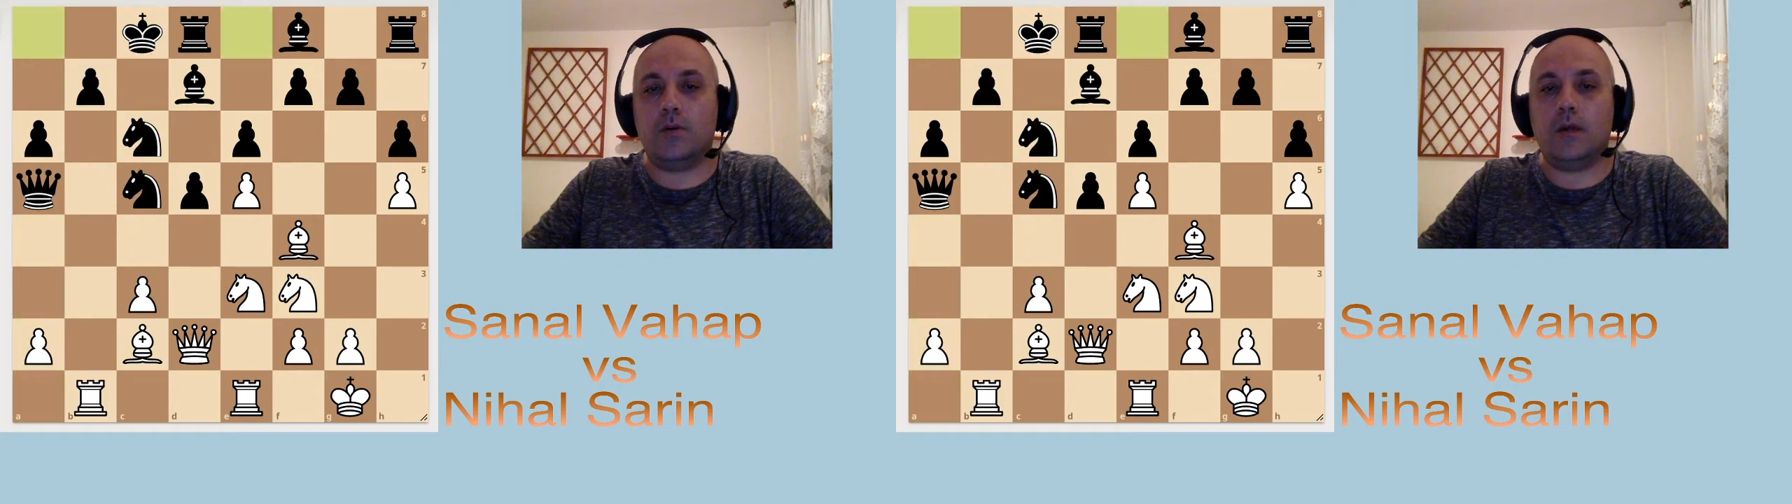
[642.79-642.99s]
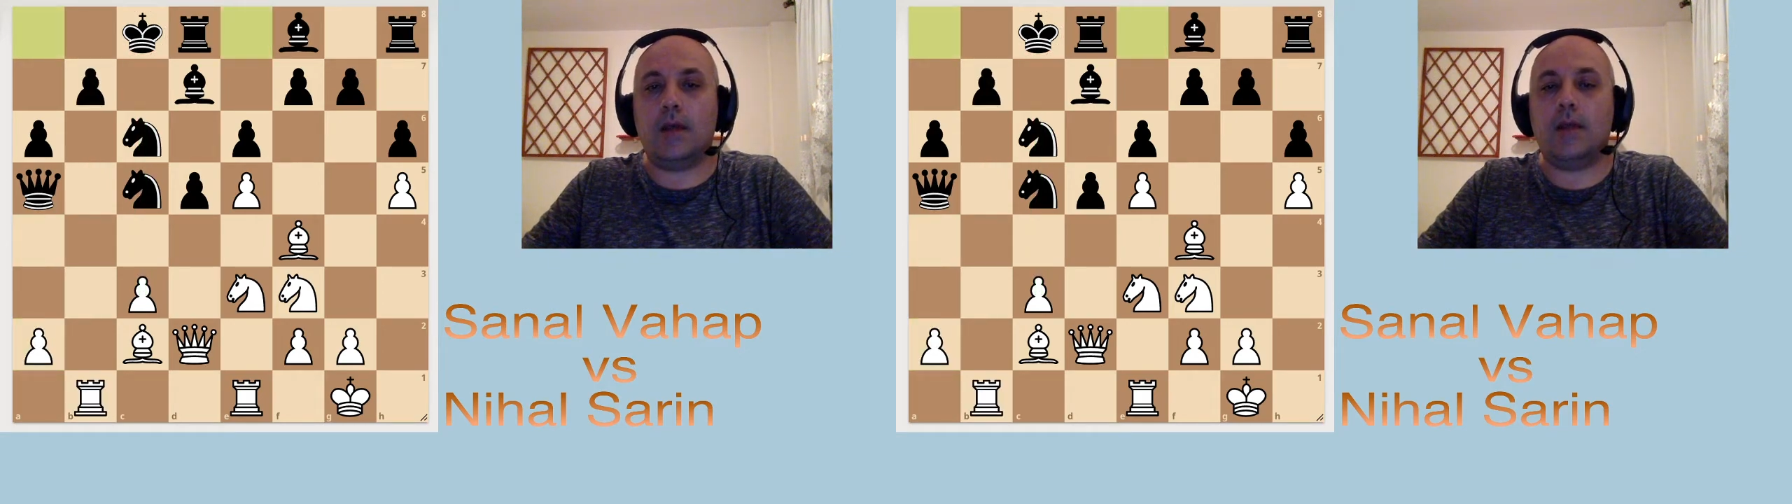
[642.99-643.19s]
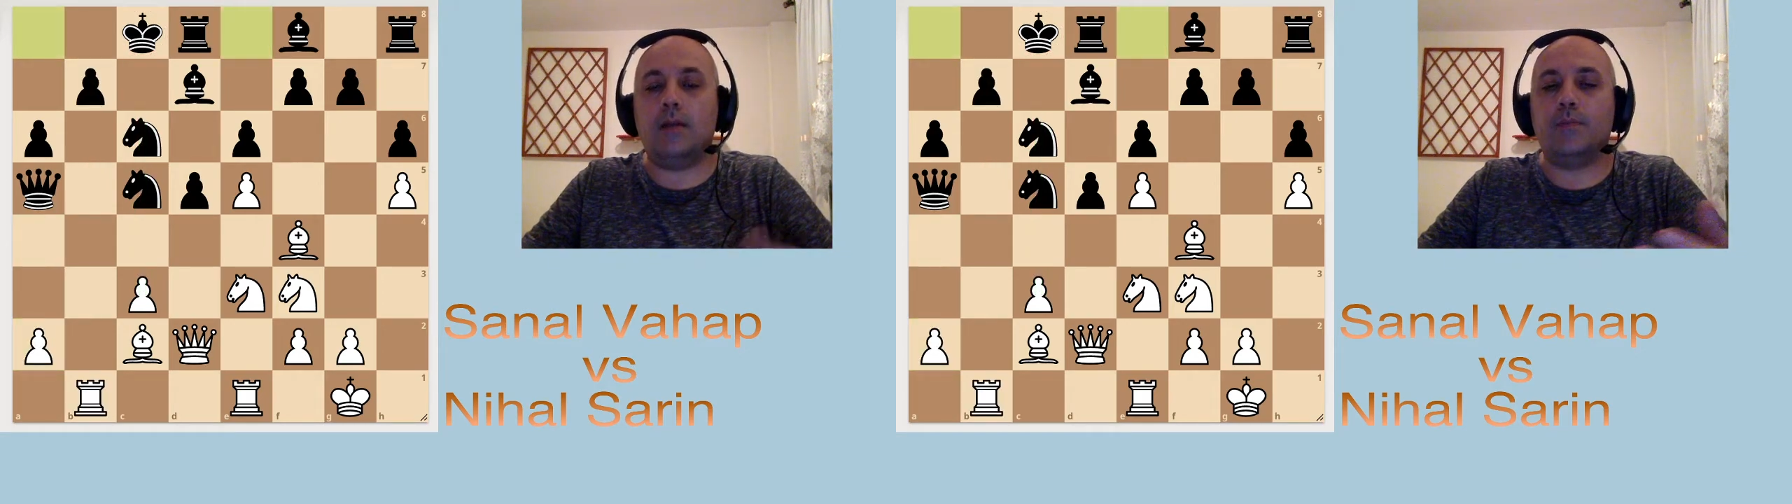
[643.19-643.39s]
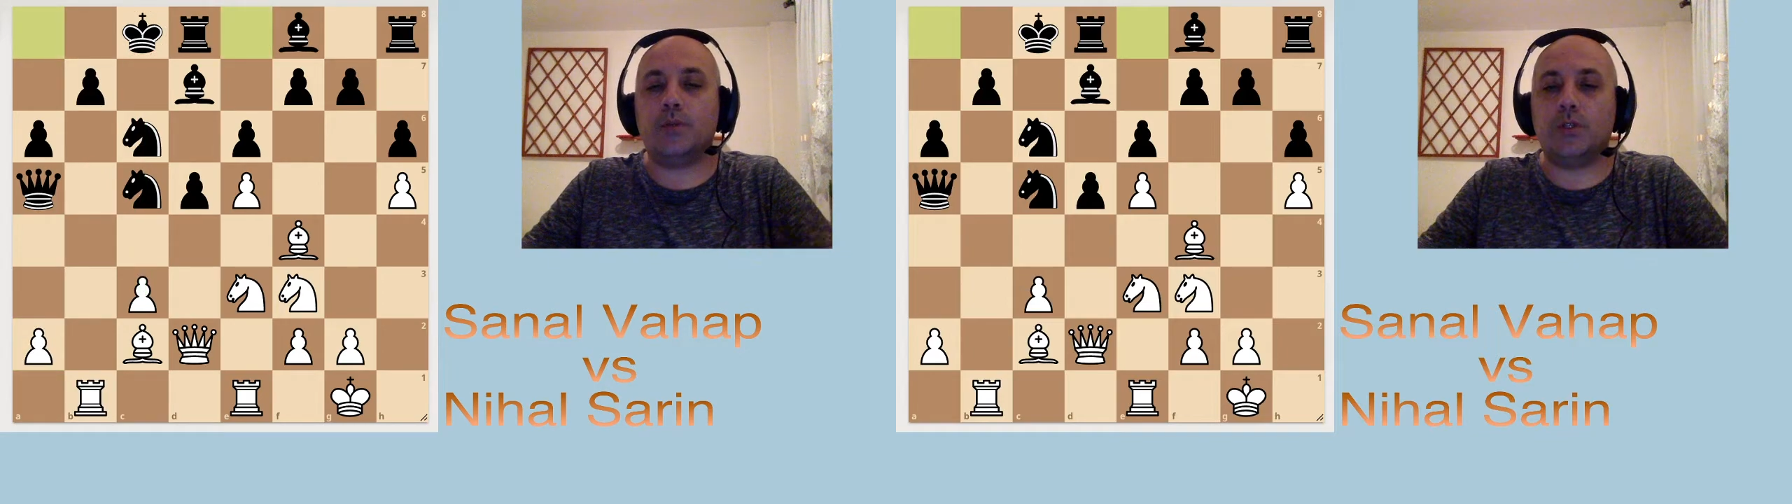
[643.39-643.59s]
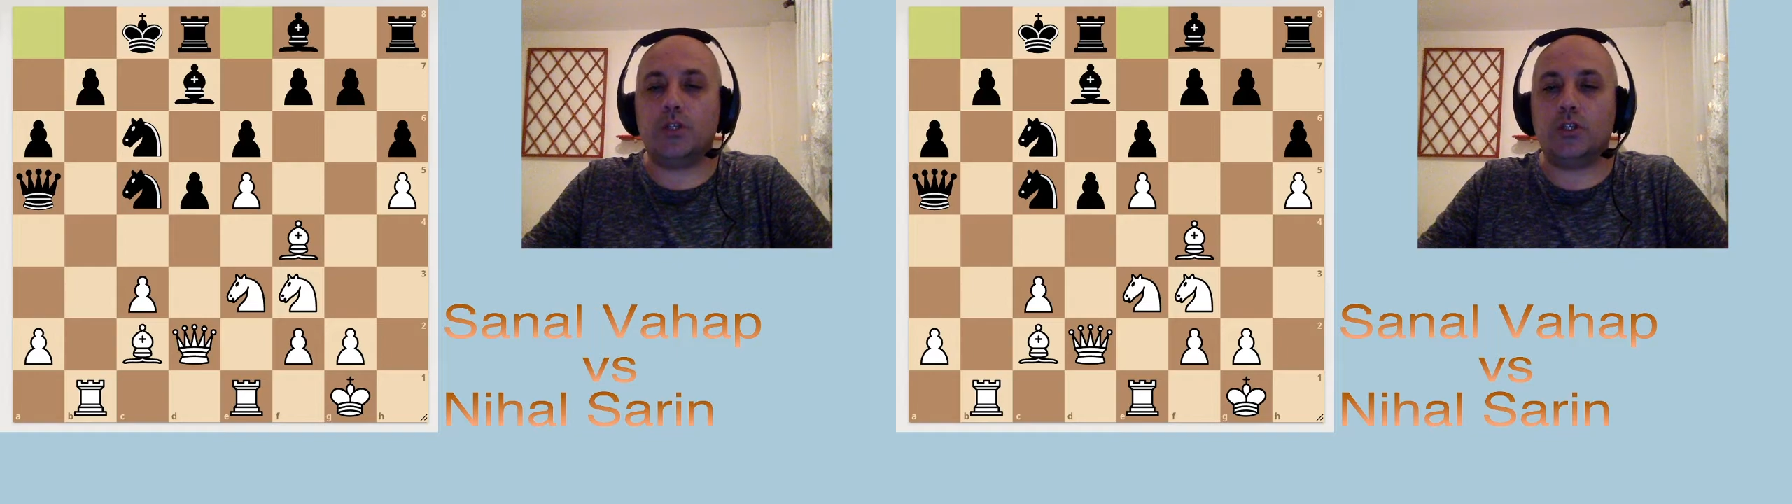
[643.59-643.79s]
and the
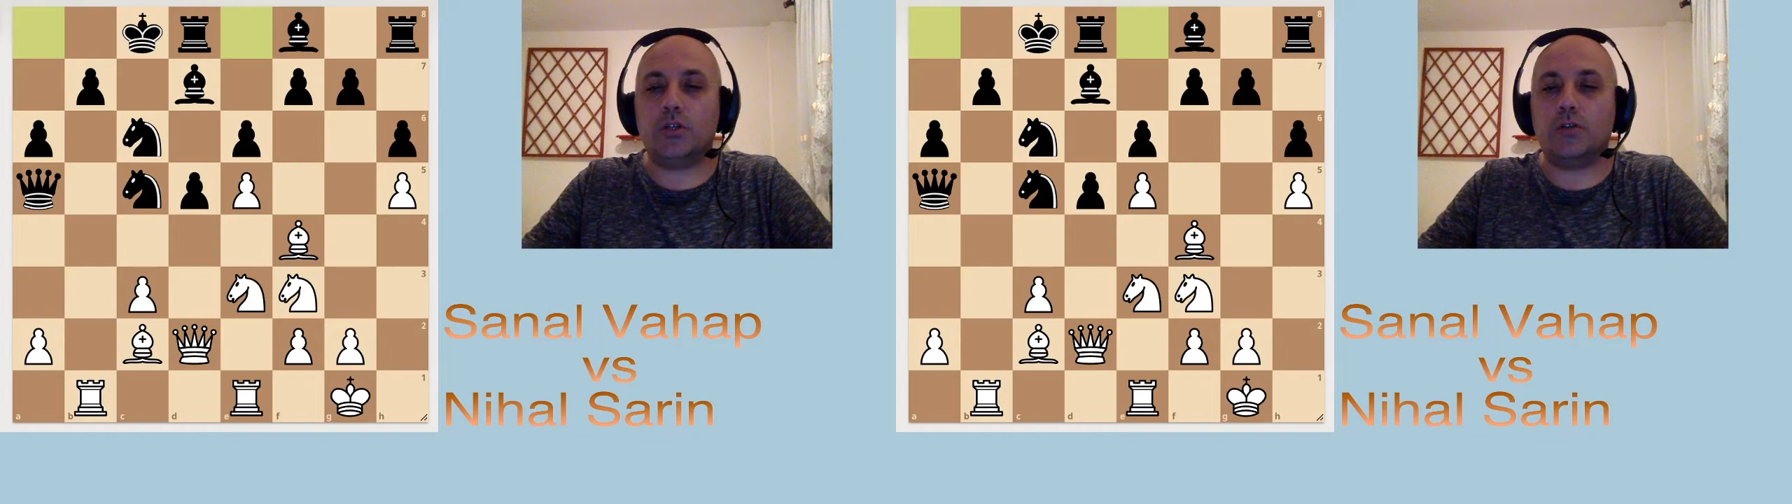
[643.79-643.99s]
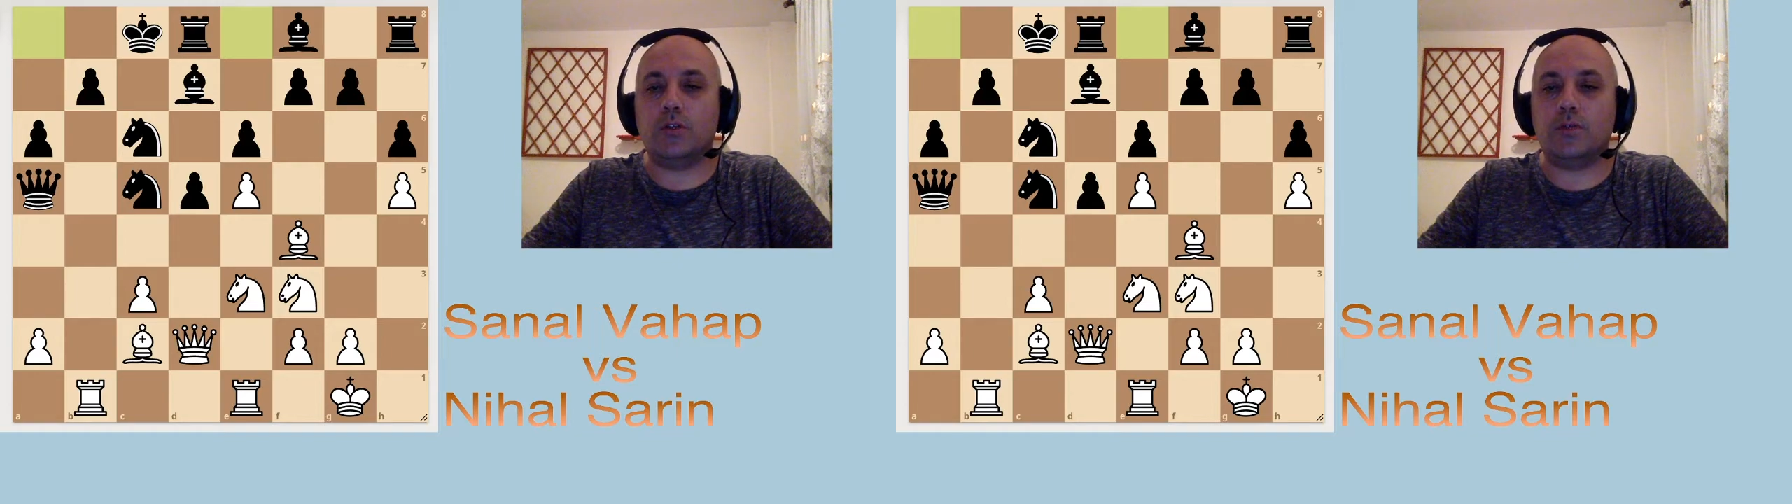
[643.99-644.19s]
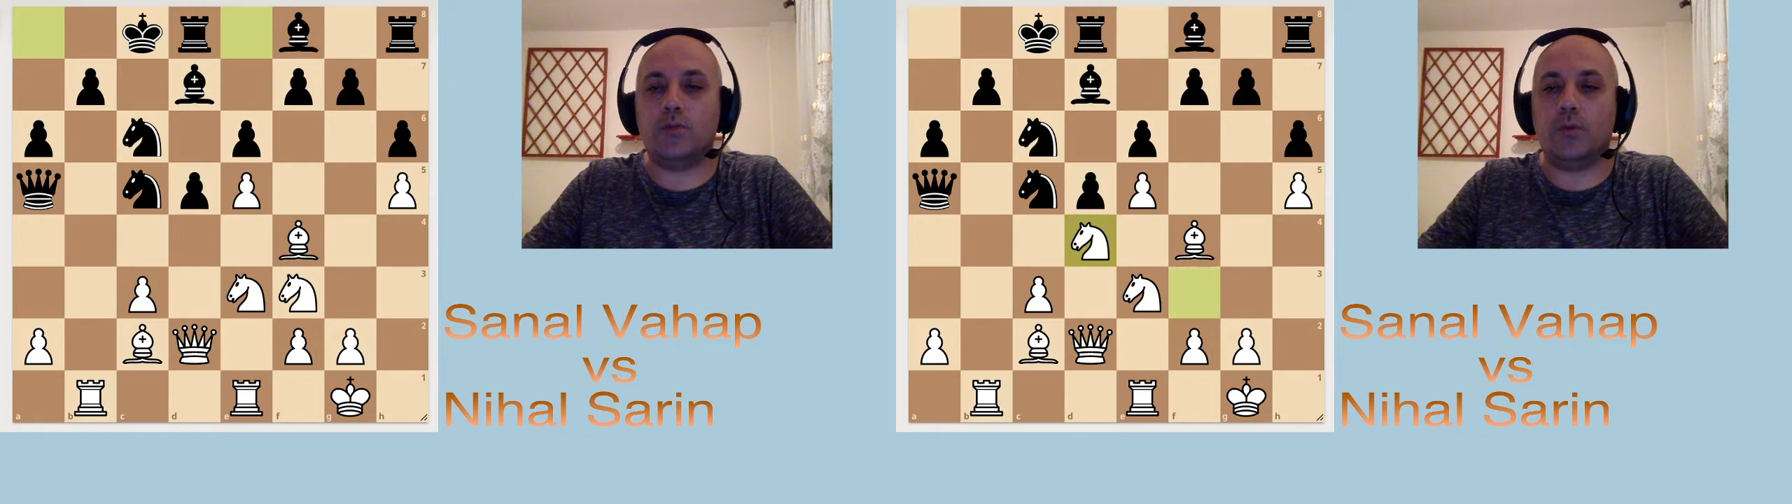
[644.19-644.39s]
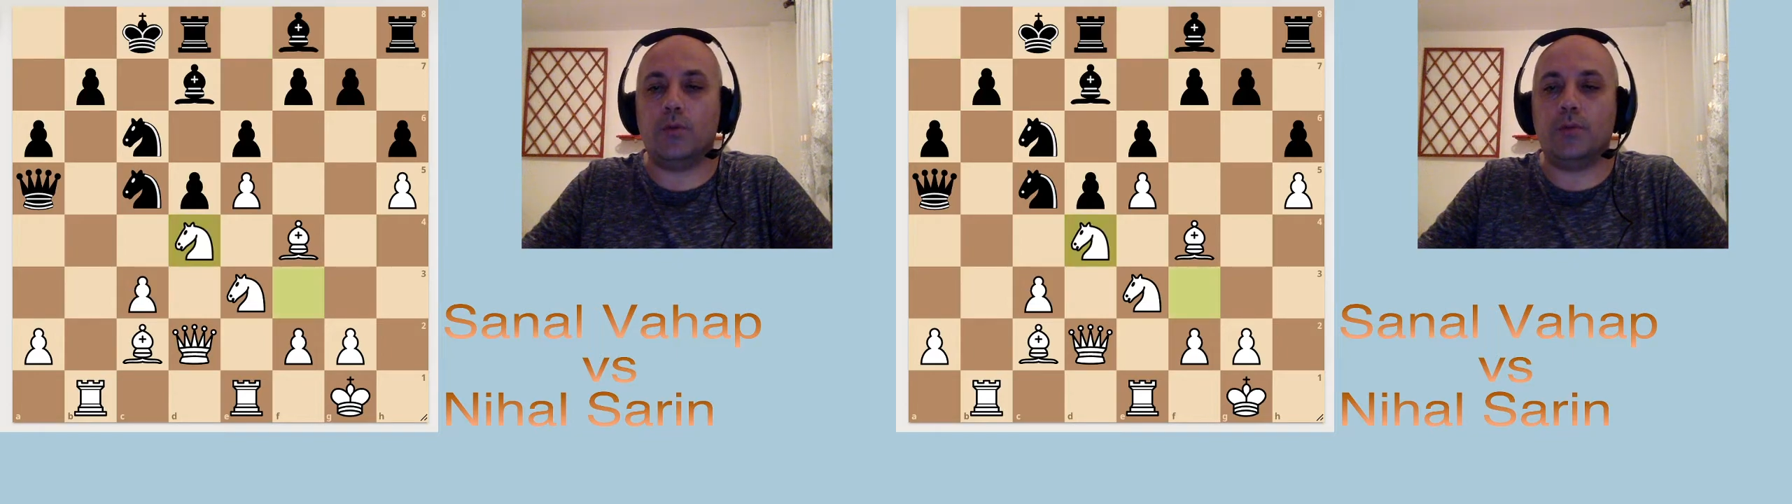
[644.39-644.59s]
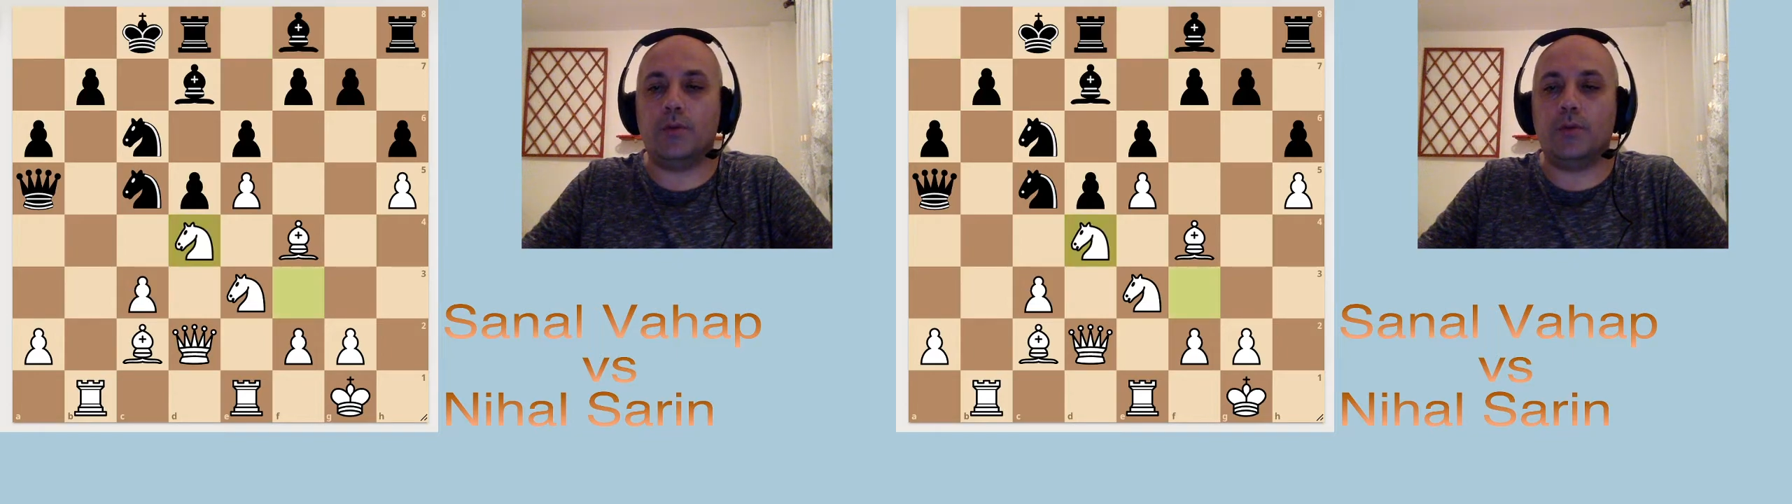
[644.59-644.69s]
position transformed.